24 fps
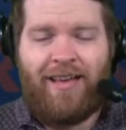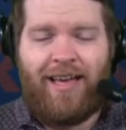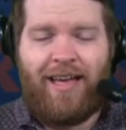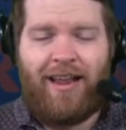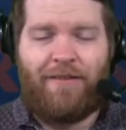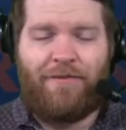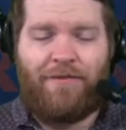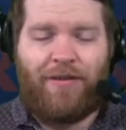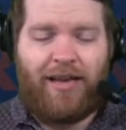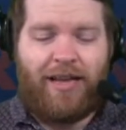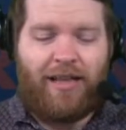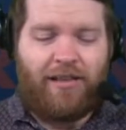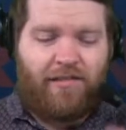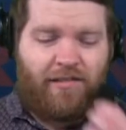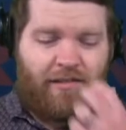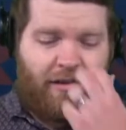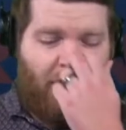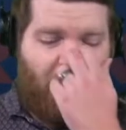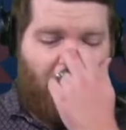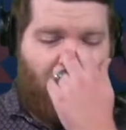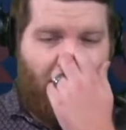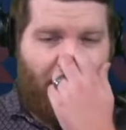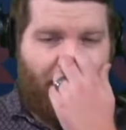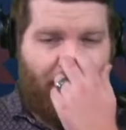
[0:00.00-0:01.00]
And if he gets
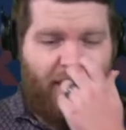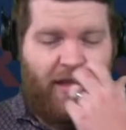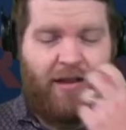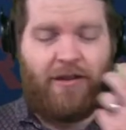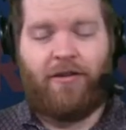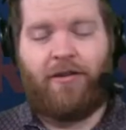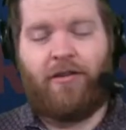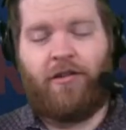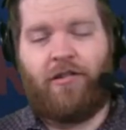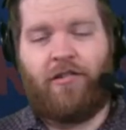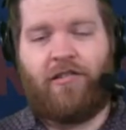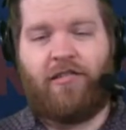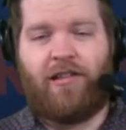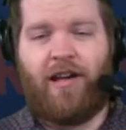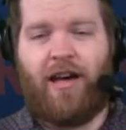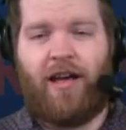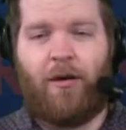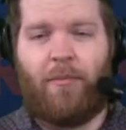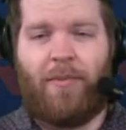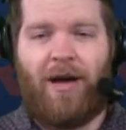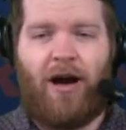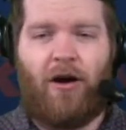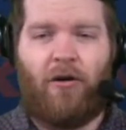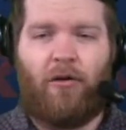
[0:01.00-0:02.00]
cut, then you could just
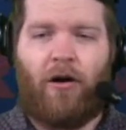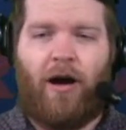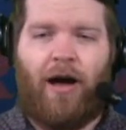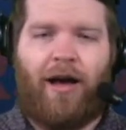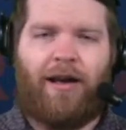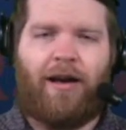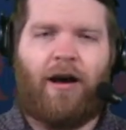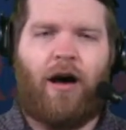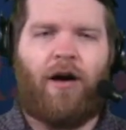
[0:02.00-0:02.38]
sign him outright.